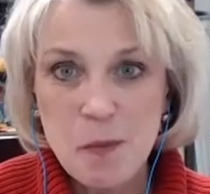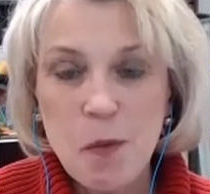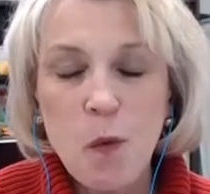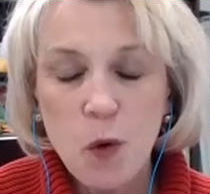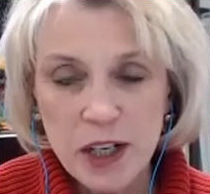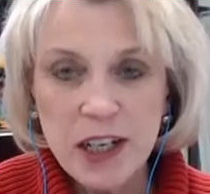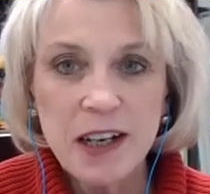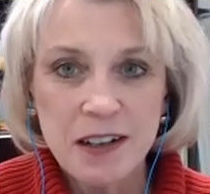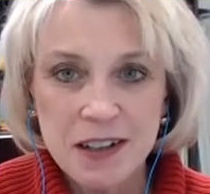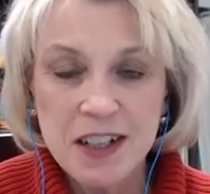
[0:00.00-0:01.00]

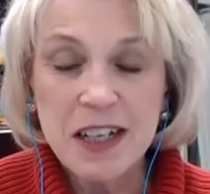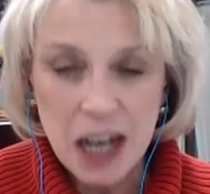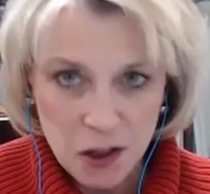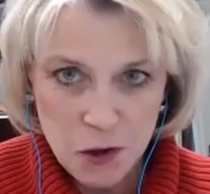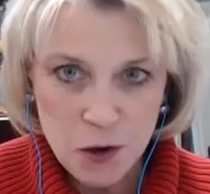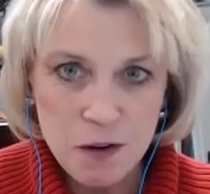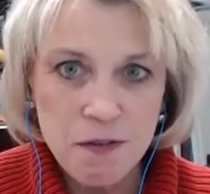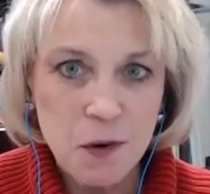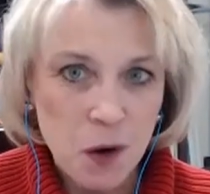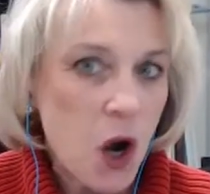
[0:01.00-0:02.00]
working together
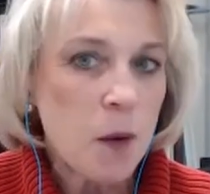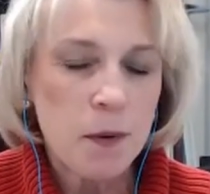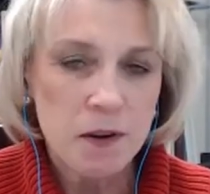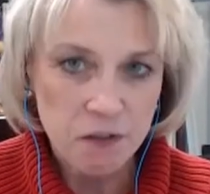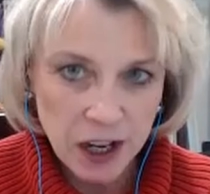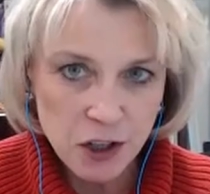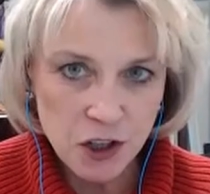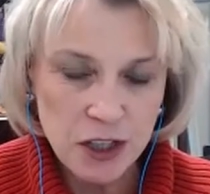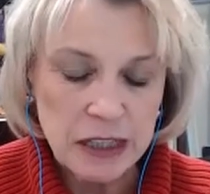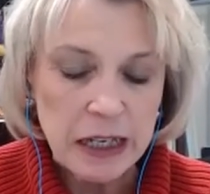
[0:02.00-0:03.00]
for our
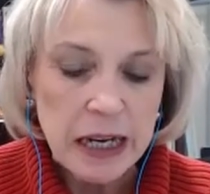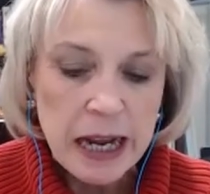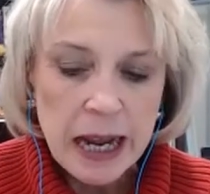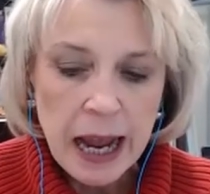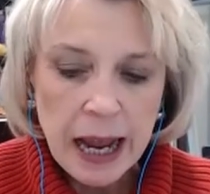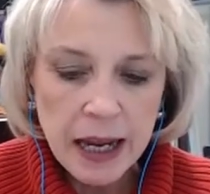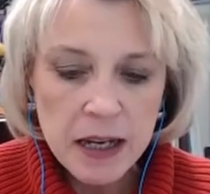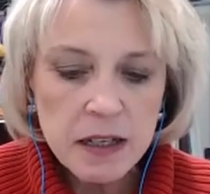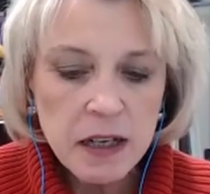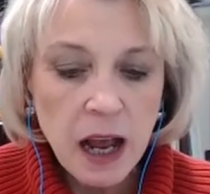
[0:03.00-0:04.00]
profession,
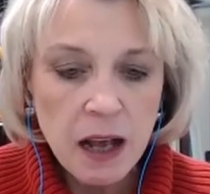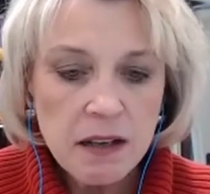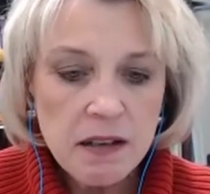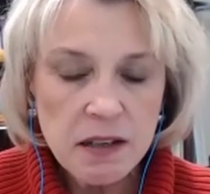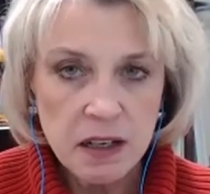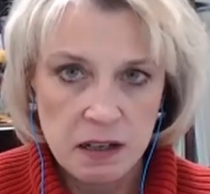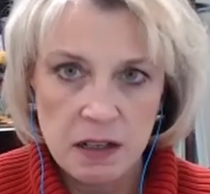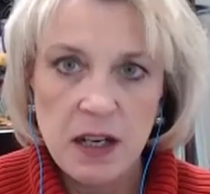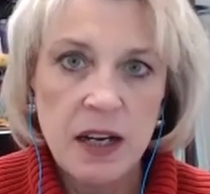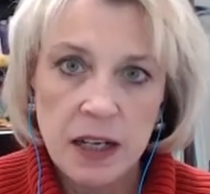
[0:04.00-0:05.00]
and as
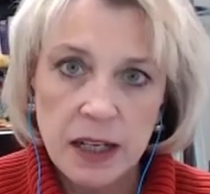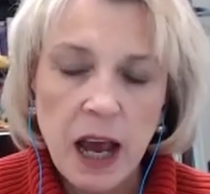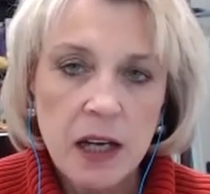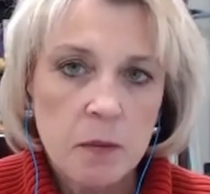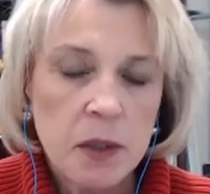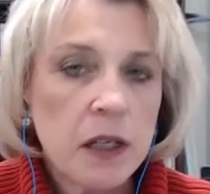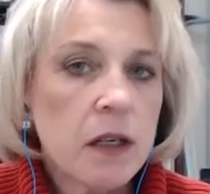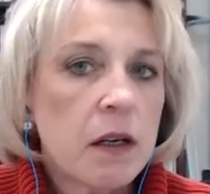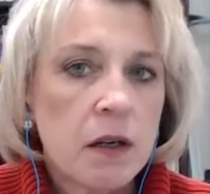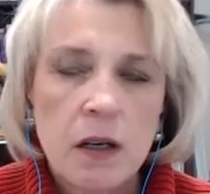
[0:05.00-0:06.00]
an Academy,
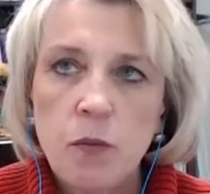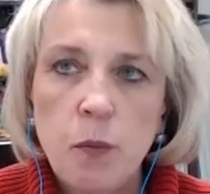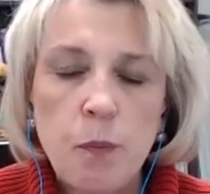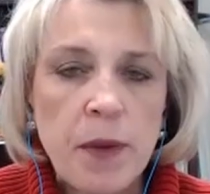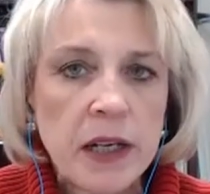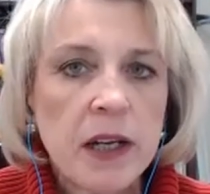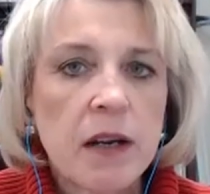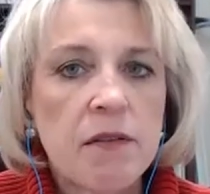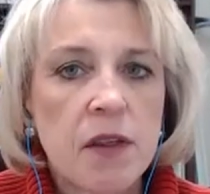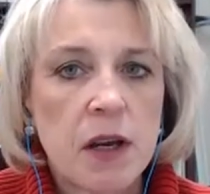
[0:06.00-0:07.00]
many
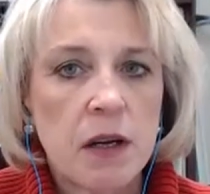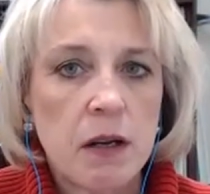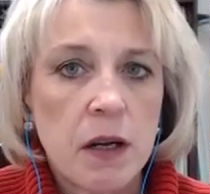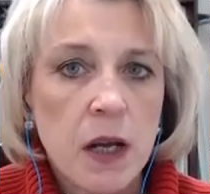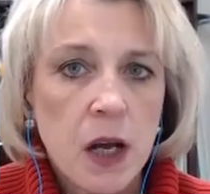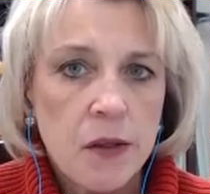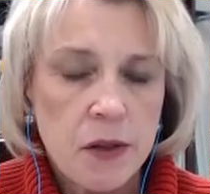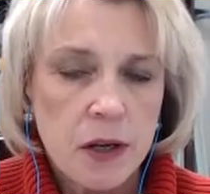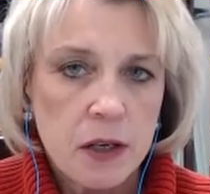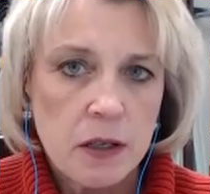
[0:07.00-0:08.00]
of the
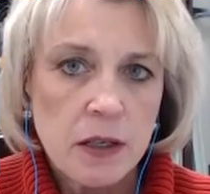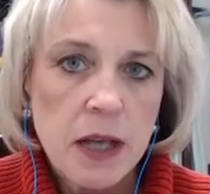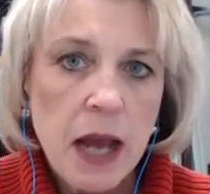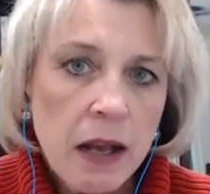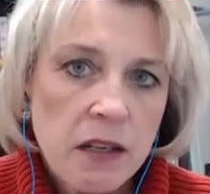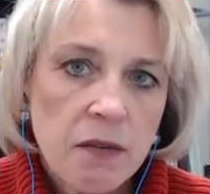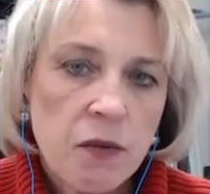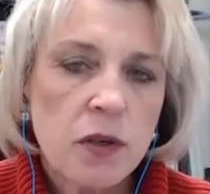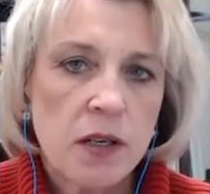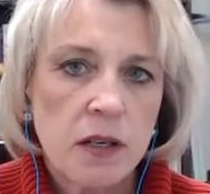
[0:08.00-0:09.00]
task
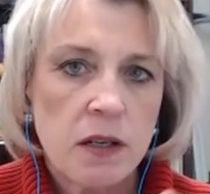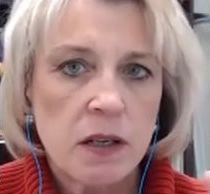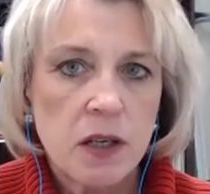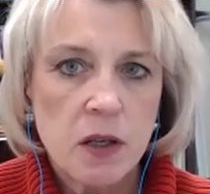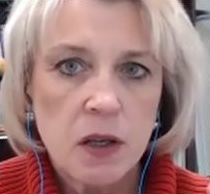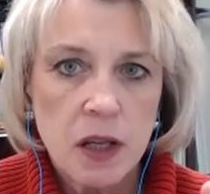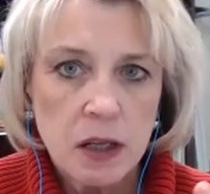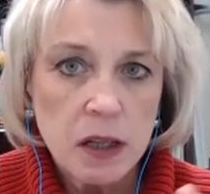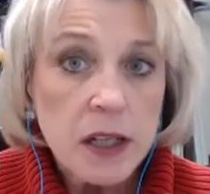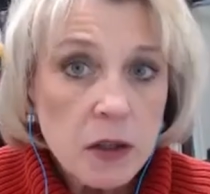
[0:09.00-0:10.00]
forces, the
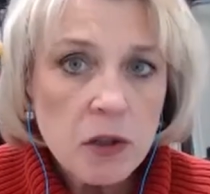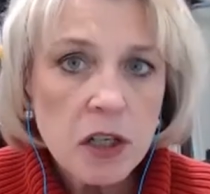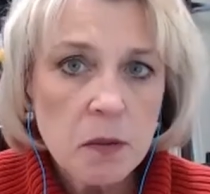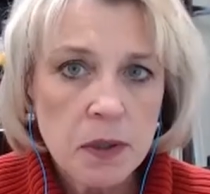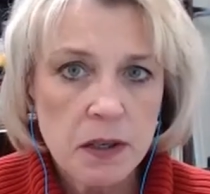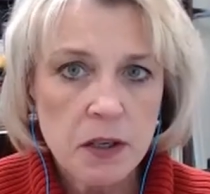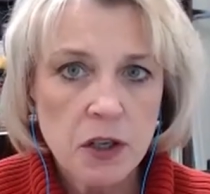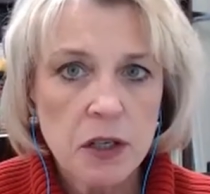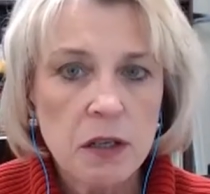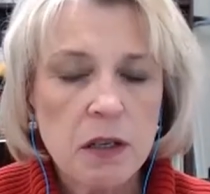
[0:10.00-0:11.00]
leadership
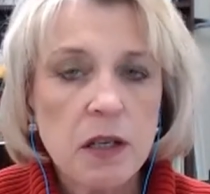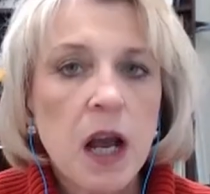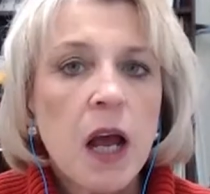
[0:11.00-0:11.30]
positions,